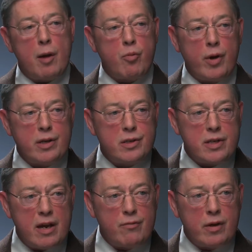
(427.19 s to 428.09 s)
operate
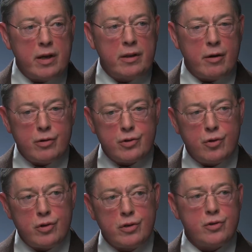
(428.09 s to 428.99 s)
safely and that our
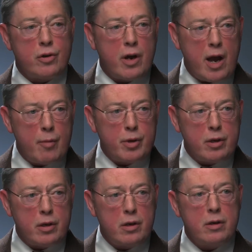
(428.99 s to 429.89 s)
surgeons are
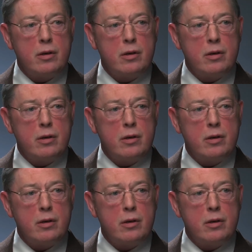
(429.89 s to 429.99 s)
competent.